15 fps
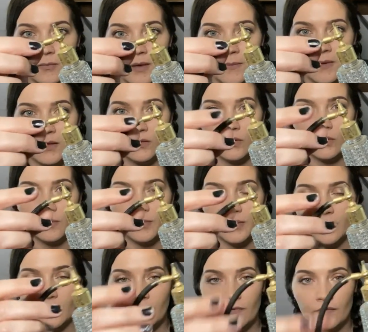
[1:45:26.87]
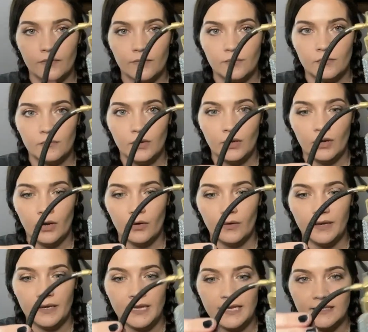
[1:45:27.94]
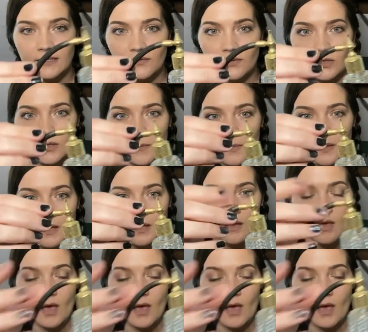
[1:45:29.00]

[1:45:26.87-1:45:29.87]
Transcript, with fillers: maybe a little bit of, you know, adhesive or something.